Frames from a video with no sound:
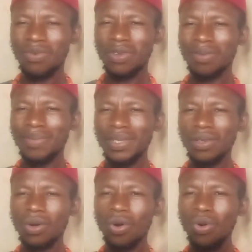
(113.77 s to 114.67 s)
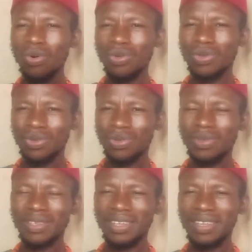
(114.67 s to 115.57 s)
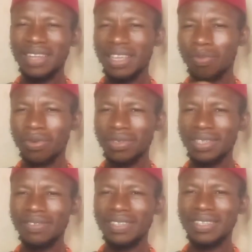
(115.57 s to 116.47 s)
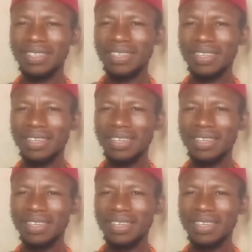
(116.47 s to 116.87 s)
When something glows, that's positivity.